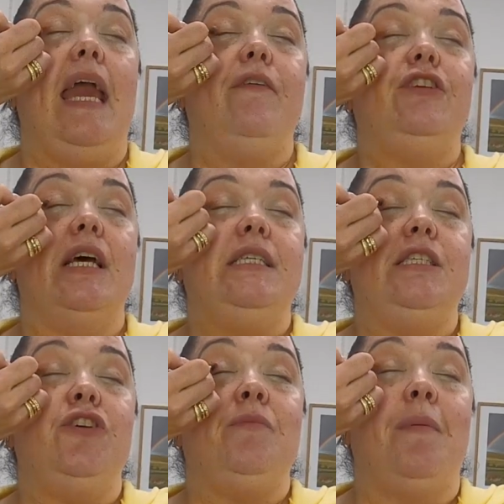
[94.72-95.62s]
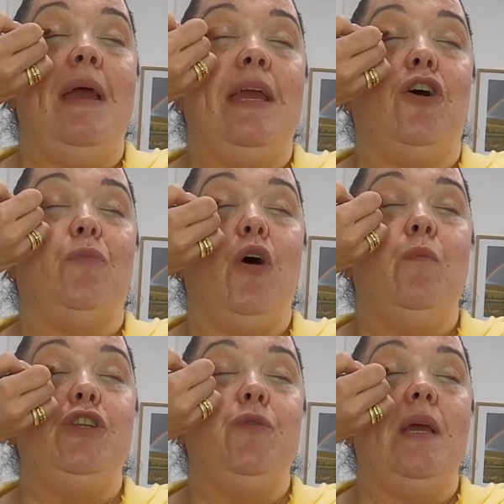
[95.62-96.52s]
If Jess is doing my makeup
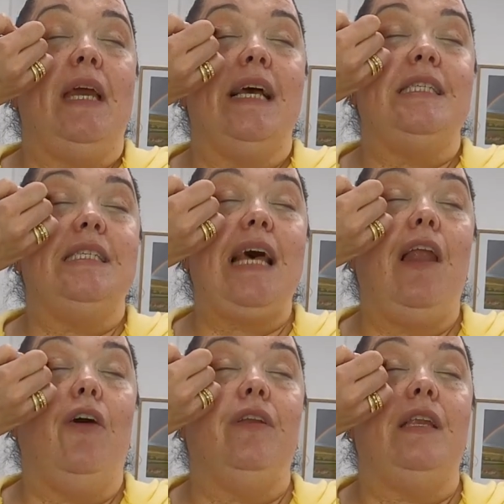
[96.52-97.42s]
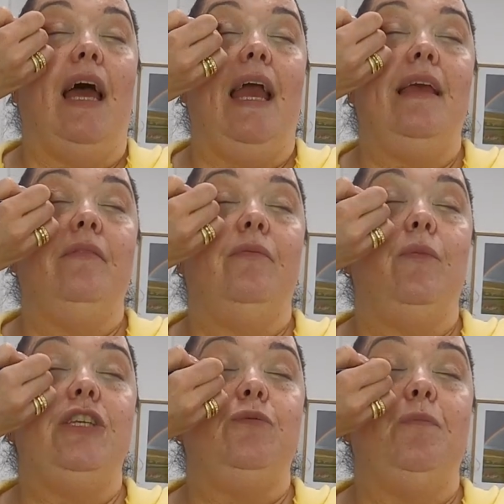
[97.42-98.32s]
and we're doing a salon day,
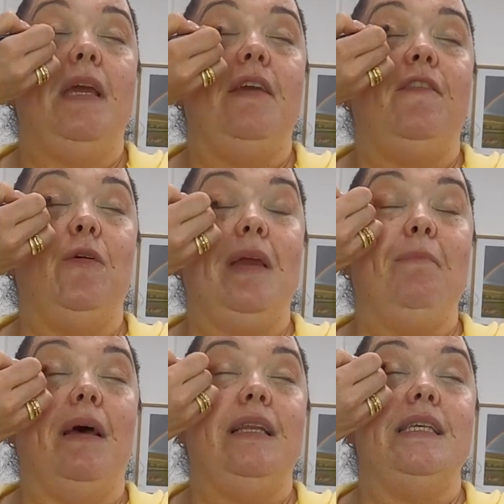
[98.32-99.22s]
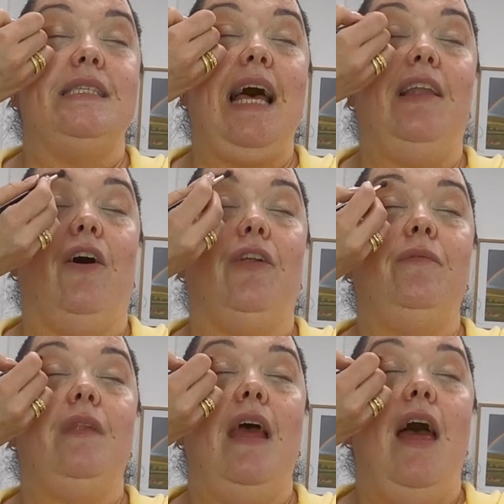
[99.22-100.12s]
which will be filming in Mandy's
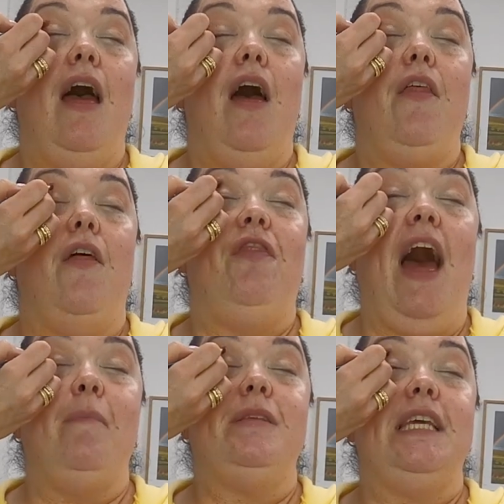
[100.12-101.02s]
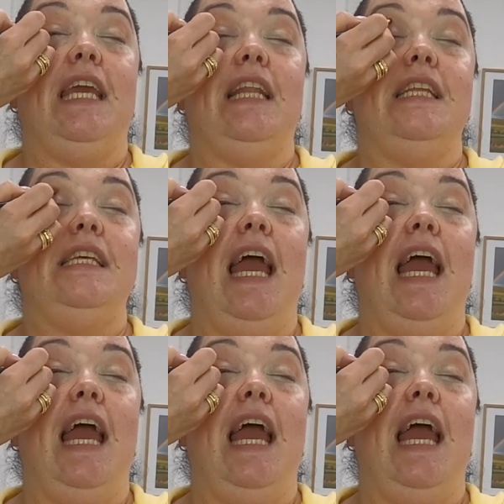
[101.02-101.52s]
salon, that particular